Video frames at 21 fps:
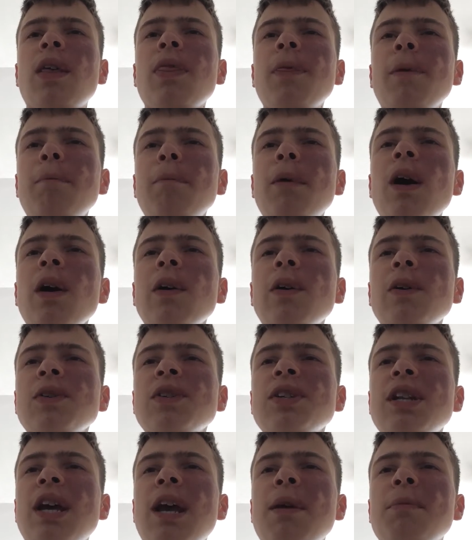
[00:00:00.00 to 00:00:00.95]
The
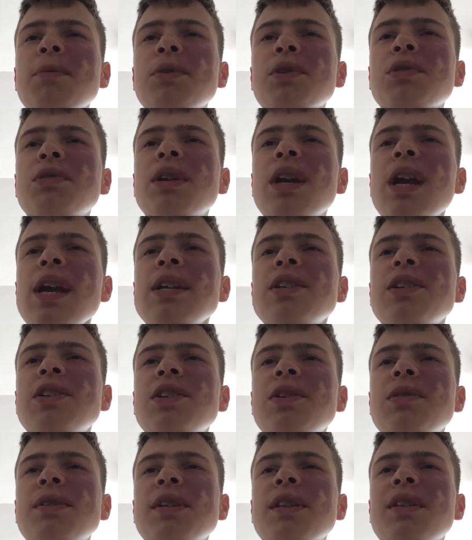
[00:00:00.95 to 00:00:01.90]
Marcos name was created
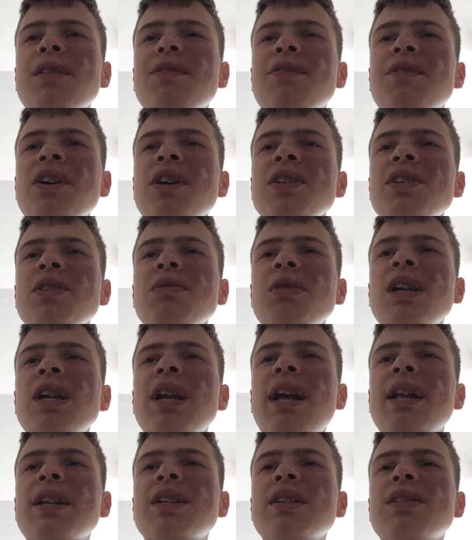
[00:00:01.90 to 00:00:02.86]
using the first 3
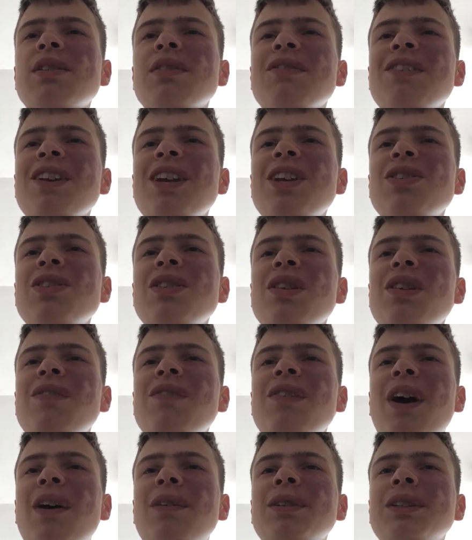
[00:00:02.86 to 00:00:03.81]
letters of each of the
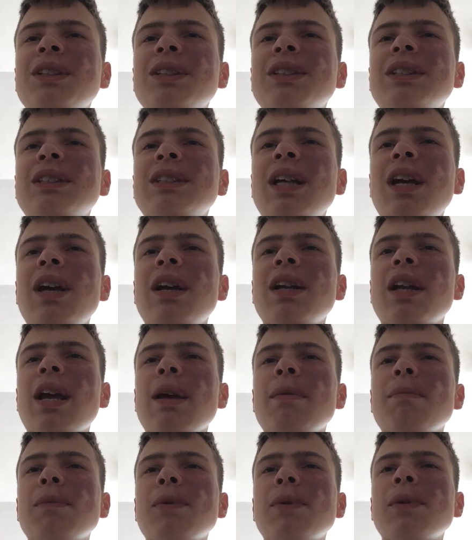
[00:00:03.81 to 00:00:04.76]
founders'
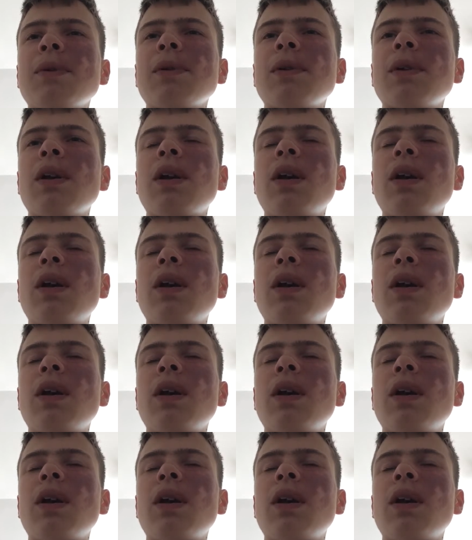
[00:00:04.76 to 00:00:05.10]
surnames.